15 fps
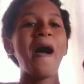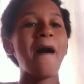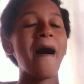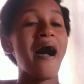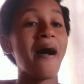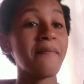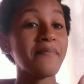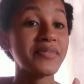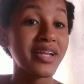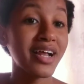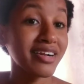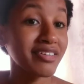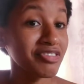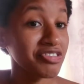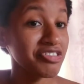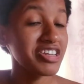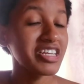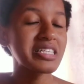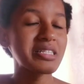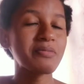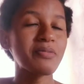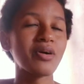I'm not
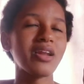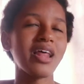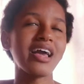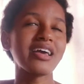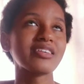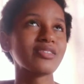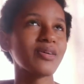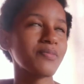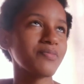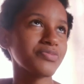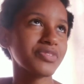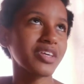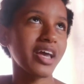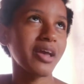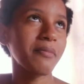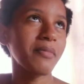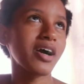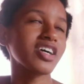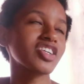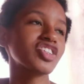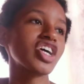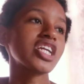crazy, but like sometimes I
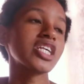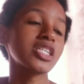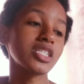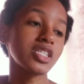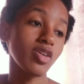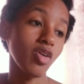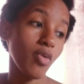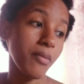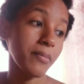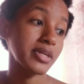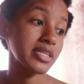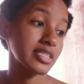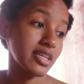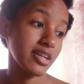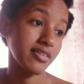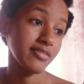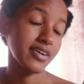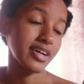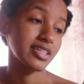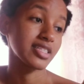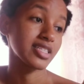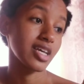actually sit down with myself
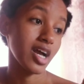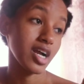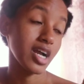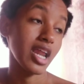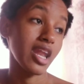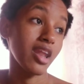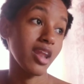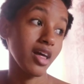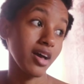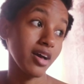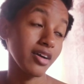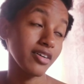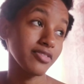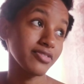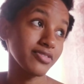and talk and laugh.